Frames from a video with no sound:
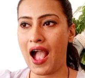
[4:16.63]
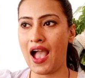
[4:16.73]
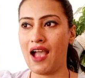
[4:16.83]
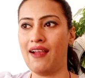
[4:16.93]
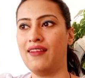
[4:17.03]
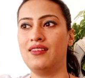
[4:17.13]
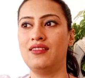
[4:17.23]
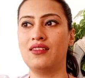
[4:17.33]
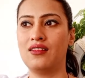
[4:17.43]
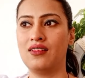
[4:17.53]
And
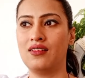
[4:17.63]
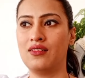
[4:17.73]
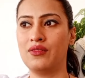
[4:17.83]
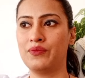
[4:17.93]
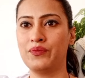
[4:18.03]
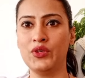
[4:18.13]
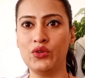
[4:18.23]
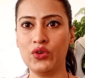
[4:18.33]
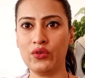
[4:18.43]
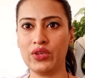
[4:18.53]
you
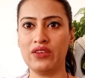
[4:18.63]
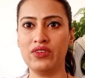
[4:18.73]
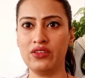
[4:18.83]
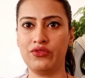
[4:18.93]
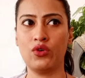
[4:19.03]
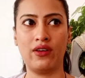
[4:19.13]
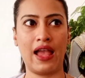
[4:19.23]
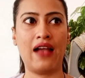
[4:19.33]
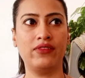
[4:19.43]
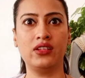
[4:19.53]
know, even if you are
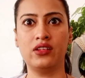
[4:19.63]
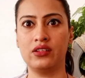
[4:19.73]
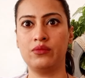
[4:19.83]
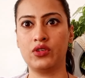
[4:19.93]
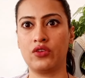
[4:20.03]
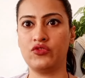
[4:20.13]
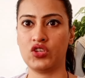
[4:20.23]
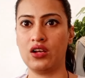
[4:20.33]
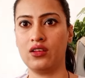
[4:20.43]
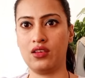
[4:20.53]
having a little bit of
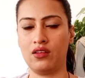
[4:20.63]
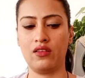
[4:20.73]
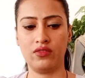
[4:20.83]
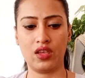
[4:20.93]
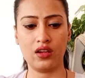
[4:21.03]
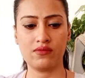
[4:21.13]
junk here and there,